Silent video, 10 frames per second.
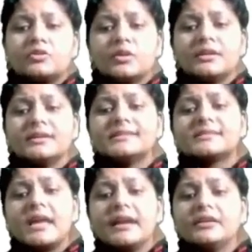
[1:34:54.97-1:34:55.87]
to
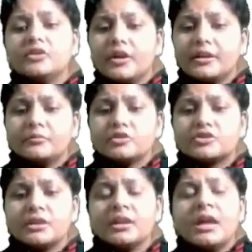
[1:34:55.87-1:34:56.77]
understand your
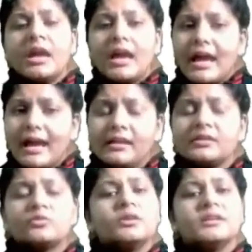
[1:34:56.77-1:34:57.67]
emotion and
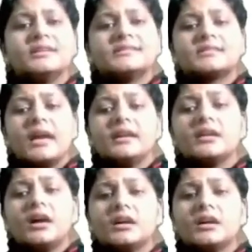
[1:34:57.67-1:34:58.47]
to understand